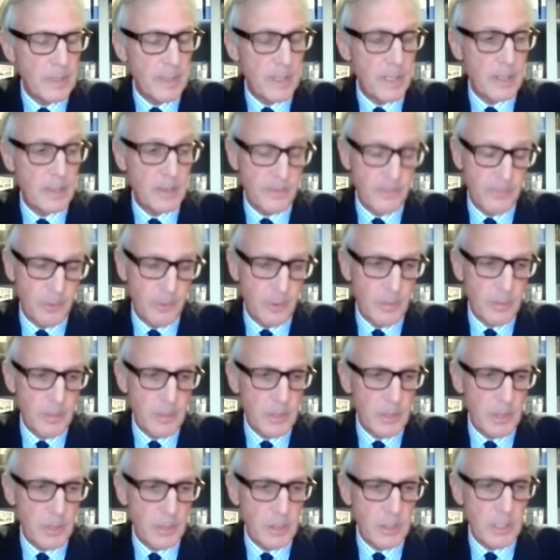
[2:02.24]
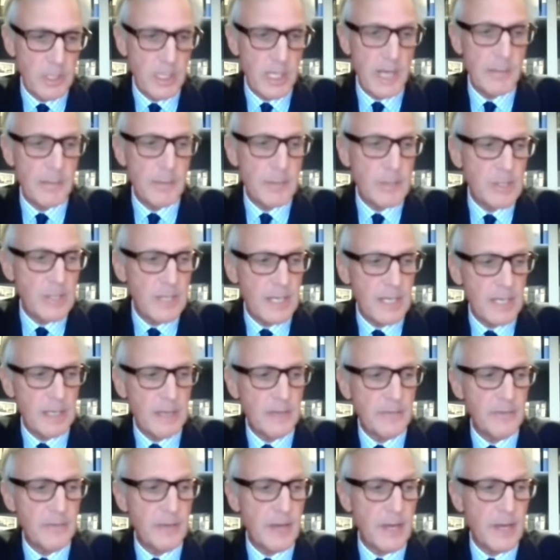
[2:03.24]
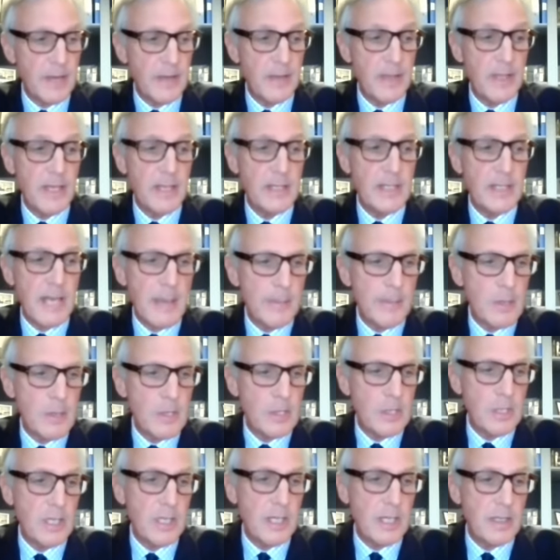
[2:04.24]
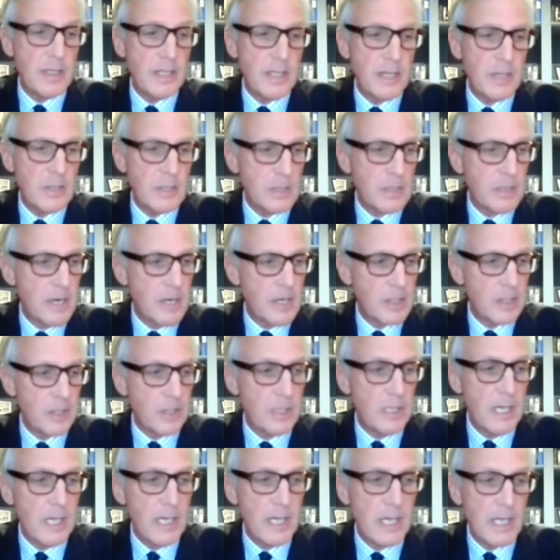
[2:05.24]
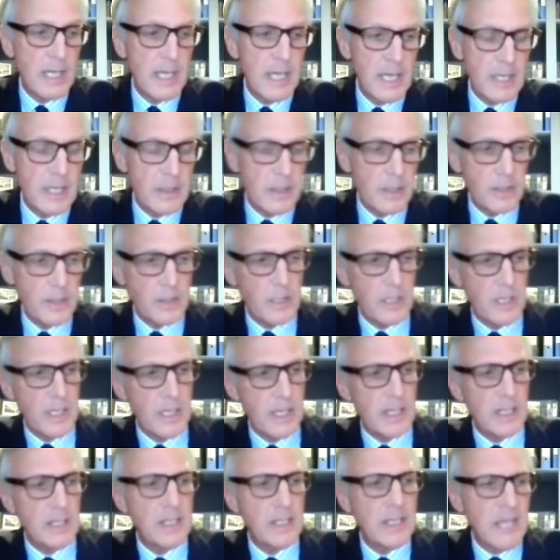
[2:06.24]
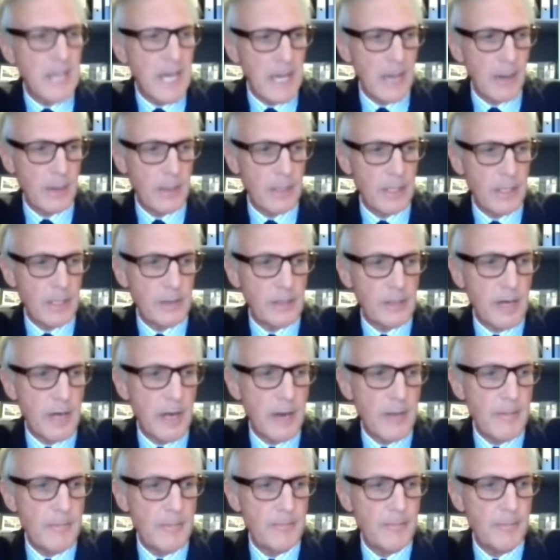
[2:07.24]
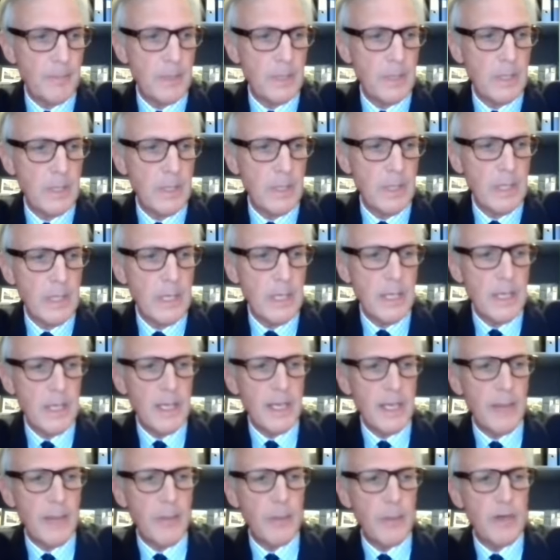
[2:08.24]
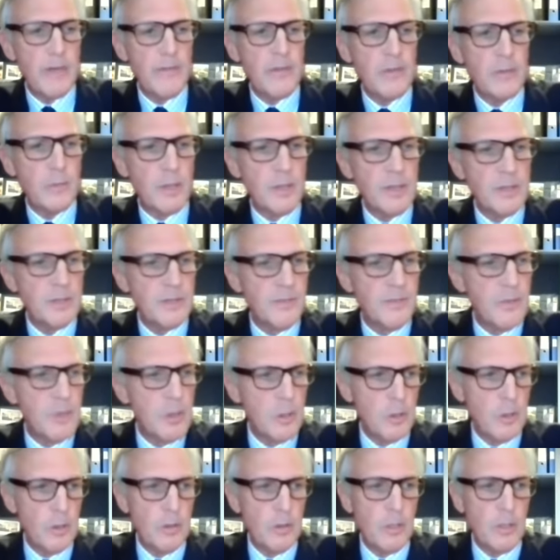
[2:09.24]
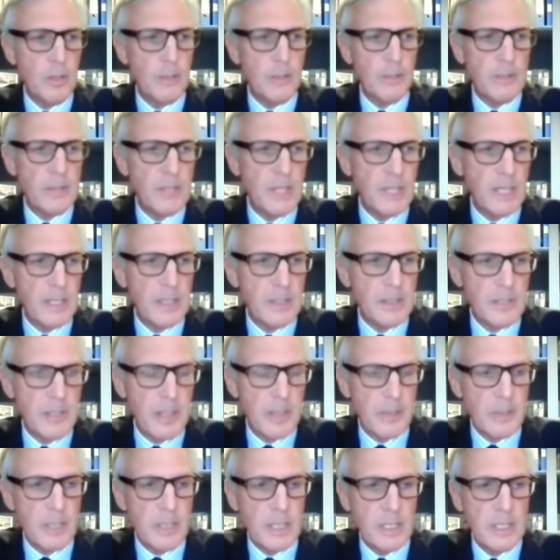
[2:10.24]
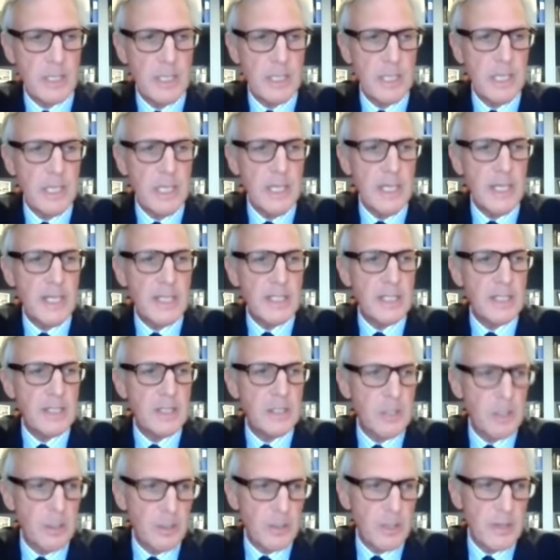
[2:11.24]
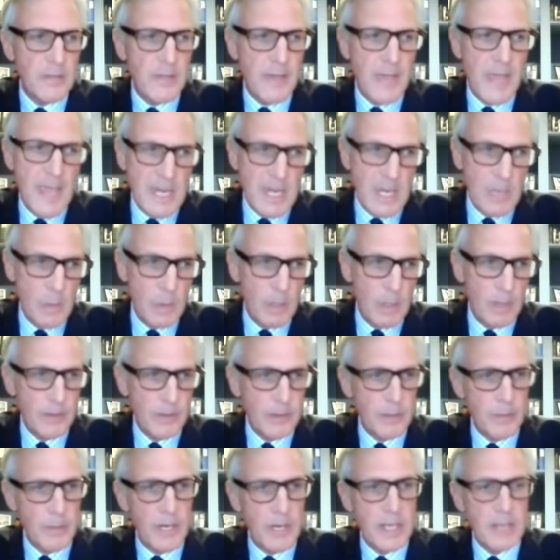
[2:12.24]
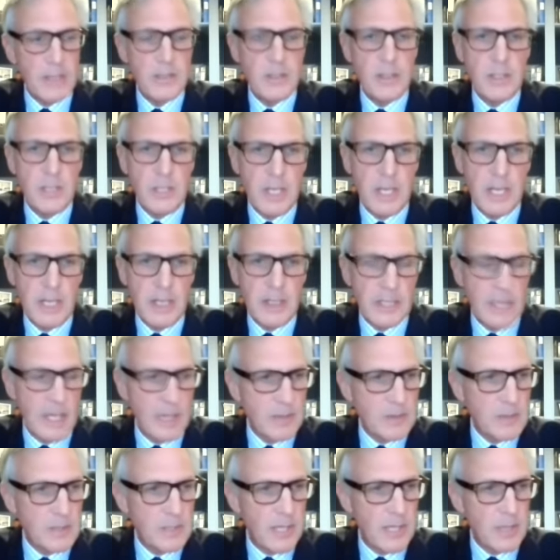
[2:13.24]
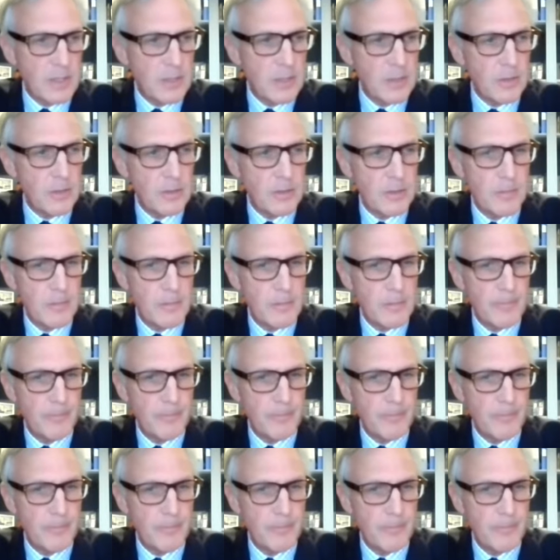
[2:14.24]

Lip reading: As a former soldier, I particularly find their damage and desecration a heinous and cowardly crime. And whatever one's view on a particular subject, it does not give anyone the right to tear down statues.